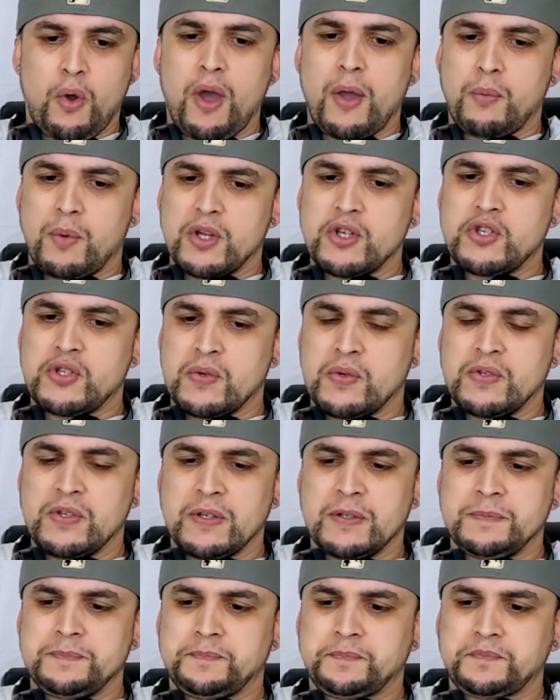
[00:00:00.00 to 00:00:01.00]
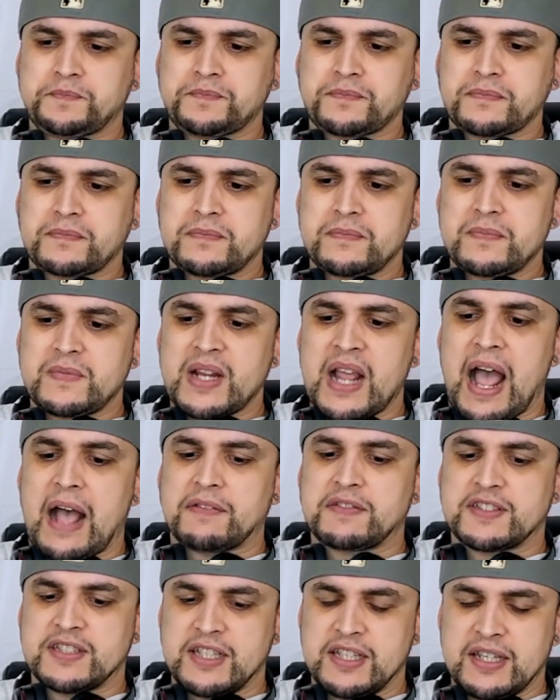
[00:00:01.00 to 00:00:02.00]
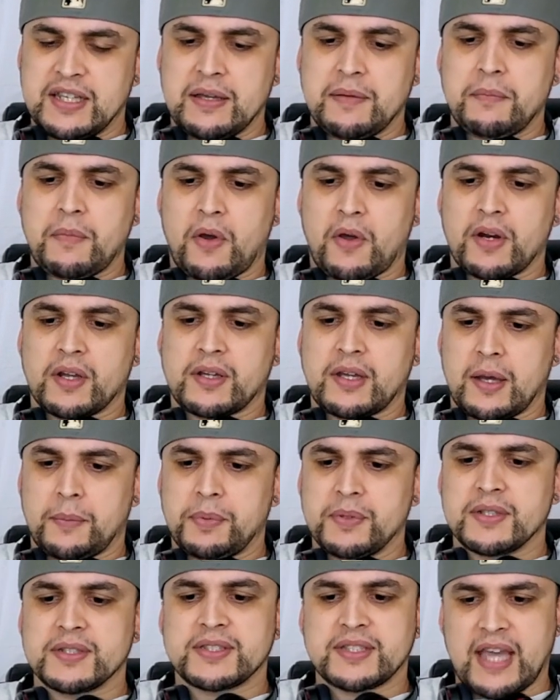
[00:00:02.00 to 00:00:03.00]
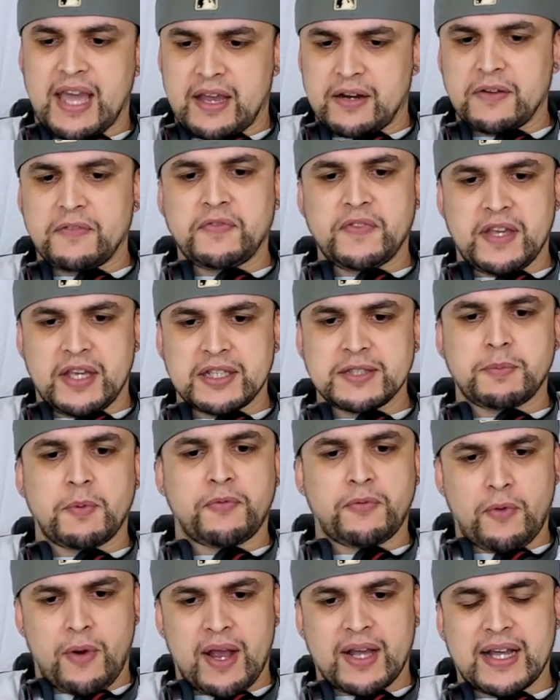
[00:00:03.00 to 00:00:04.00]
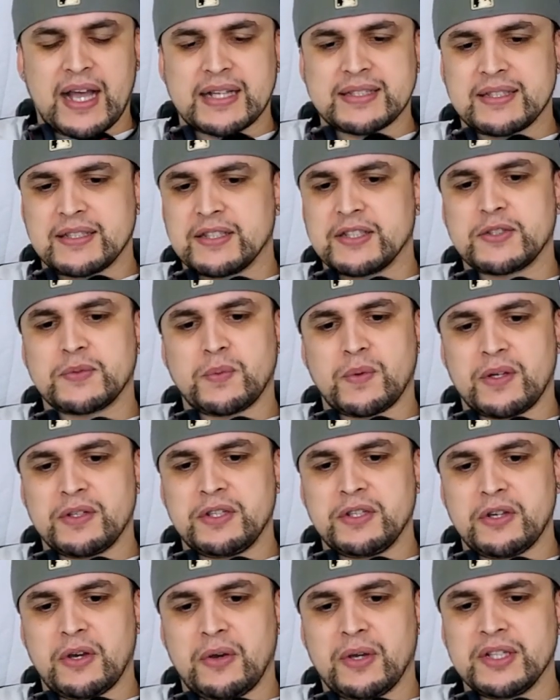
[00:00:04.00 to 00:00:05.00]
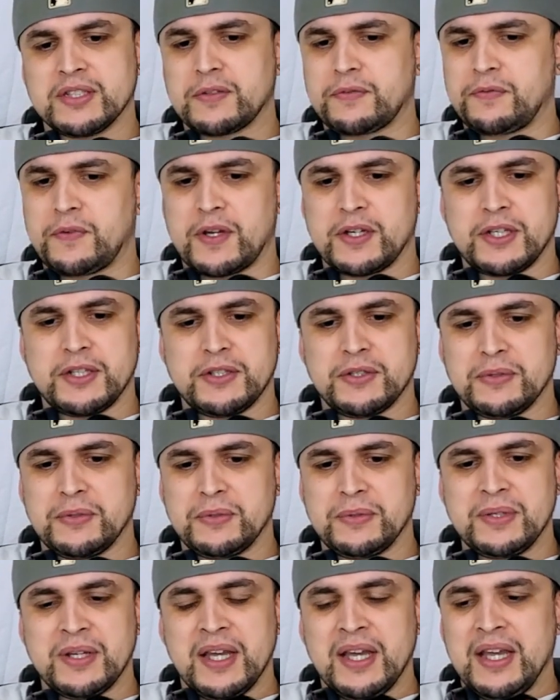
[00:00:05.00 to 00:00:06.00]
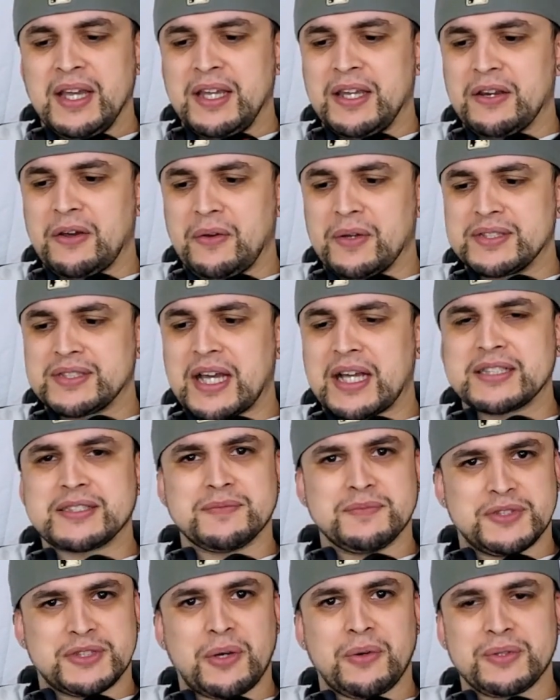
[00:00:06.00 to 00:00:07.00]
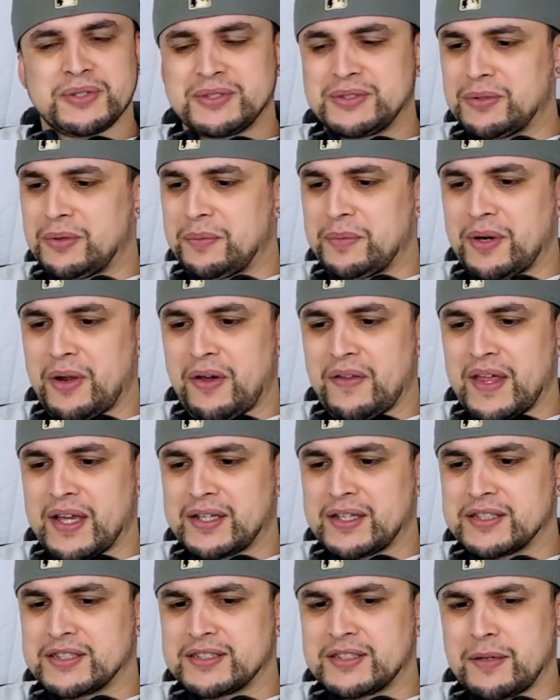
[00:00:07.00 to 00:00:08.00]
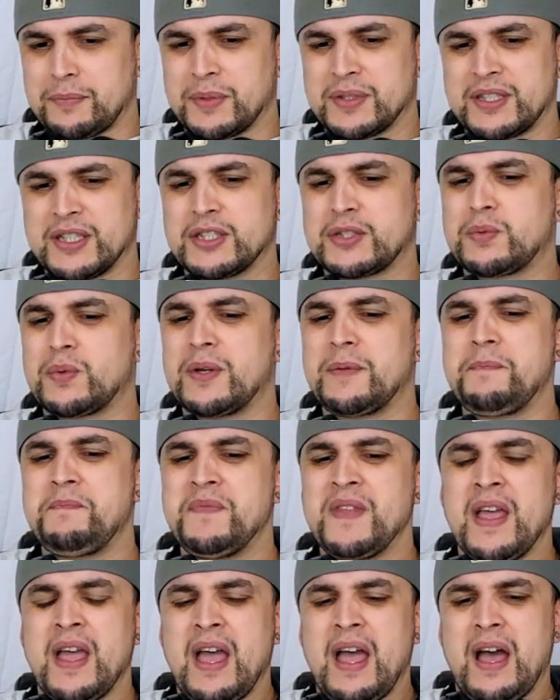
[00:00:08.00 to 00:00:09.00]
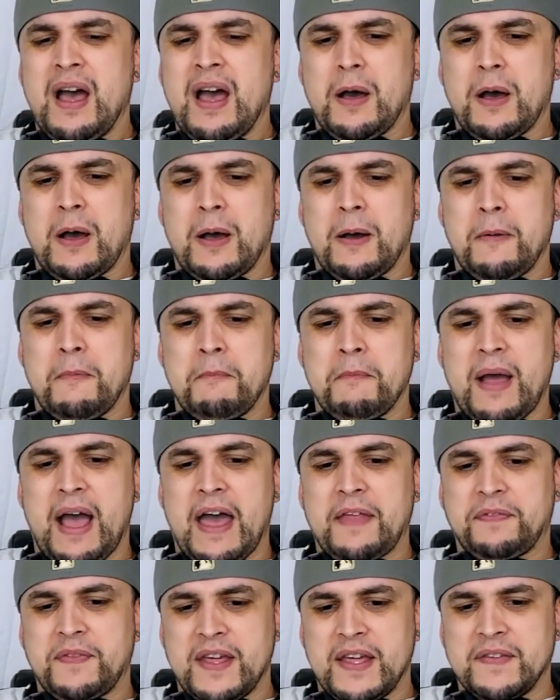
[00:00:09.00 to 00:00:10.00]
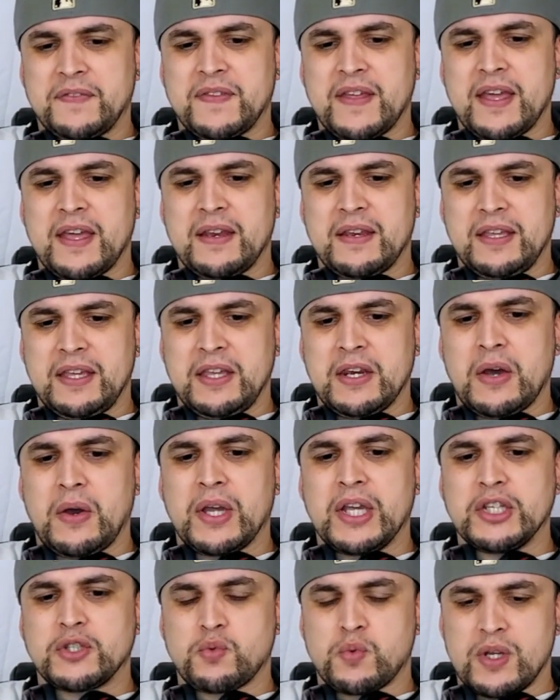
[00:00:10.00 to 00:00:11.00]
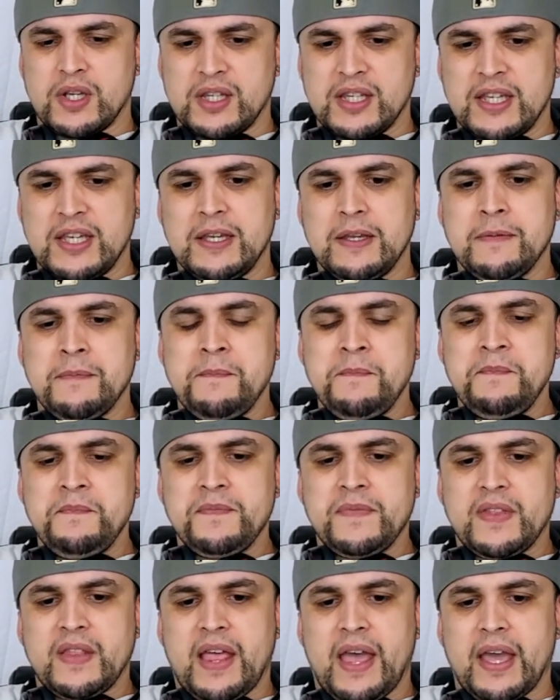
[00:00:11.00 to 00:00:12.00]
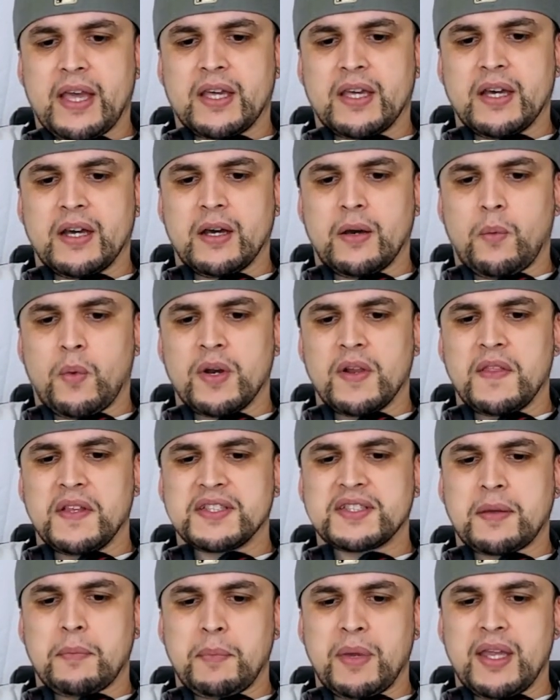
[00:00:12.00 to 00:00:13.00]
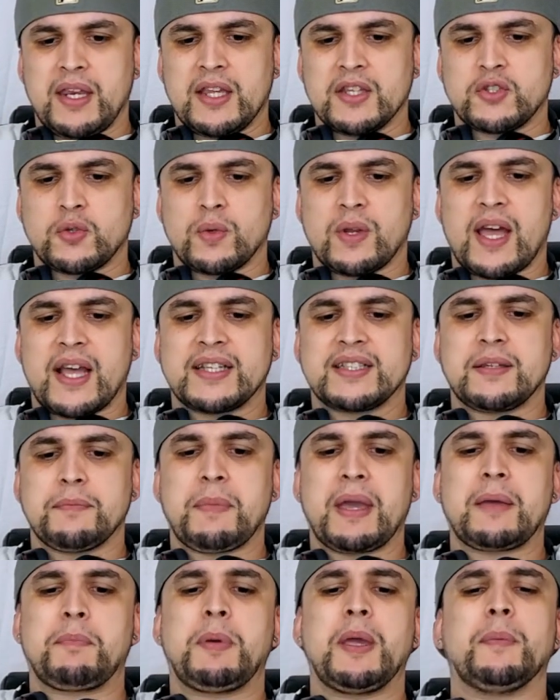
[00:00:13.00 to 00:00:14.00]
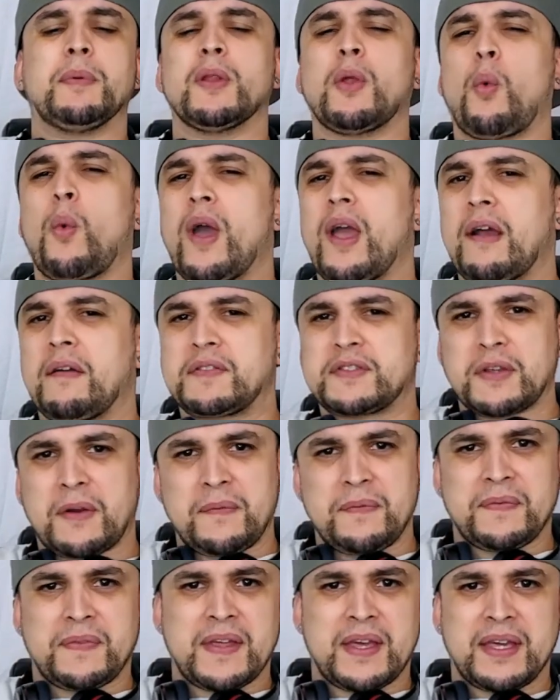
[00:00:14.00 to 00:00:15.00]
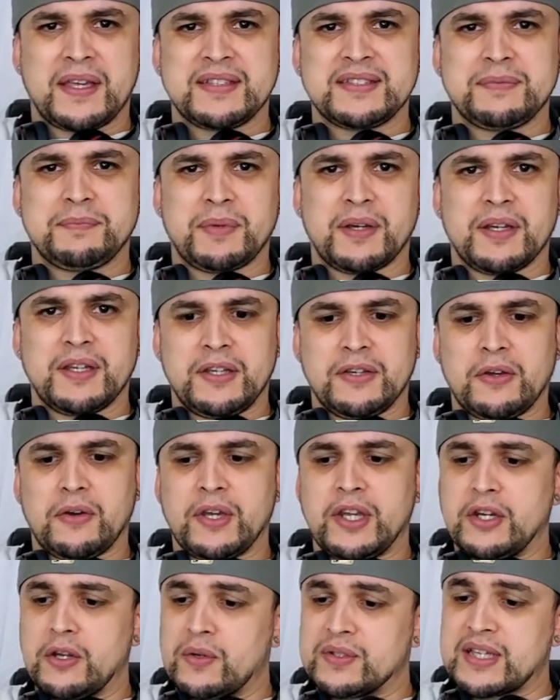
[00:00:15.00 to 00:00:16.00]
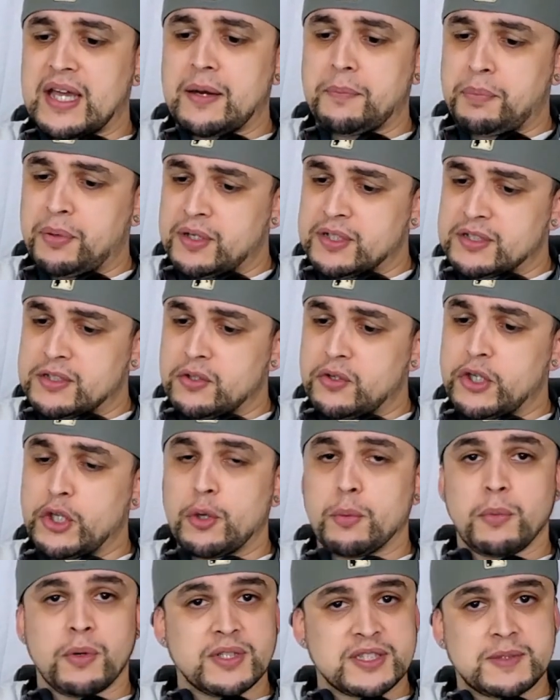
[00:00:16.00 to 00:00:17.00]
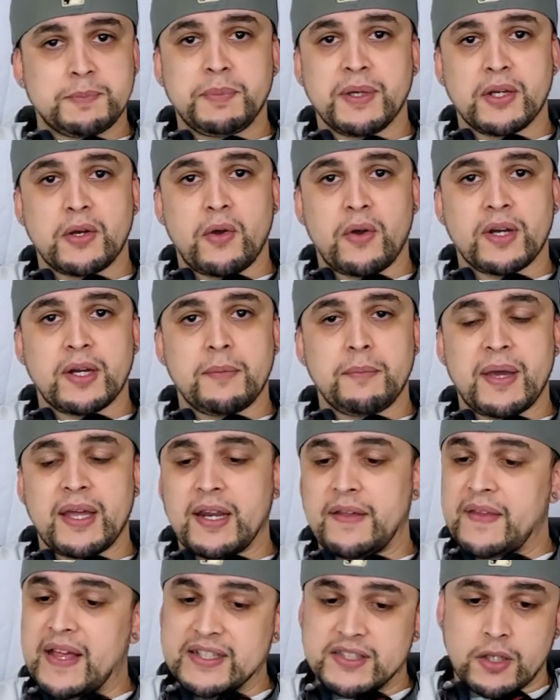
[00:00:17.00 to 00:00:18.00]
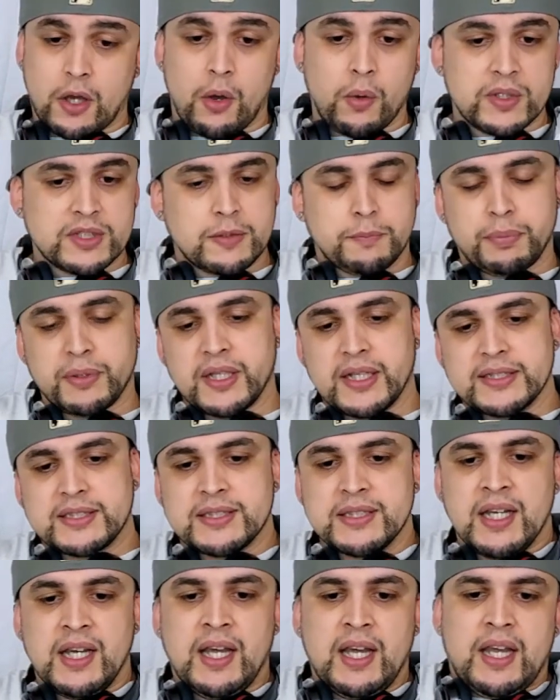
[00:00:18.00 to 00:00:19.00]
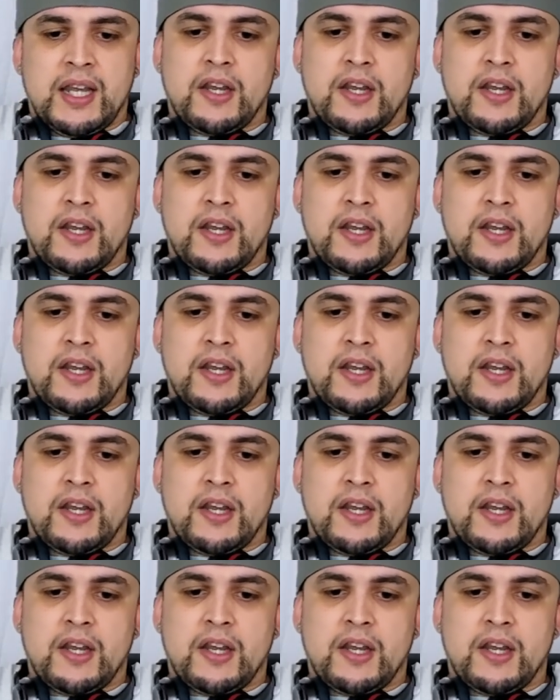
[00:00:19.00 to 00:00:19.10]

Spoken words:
Roy Wood Jr., I've seen him on a couple of scattered things before I got to this one. You know, he's a funny dude. You know, he's got some jokes to him and all that good stuff. But this one, I think that, you know, he's really like one of these comedians who likes to make people aware of certain things. But, you know, he knows how to put his little humorous spin on it, man. And that's always a plus.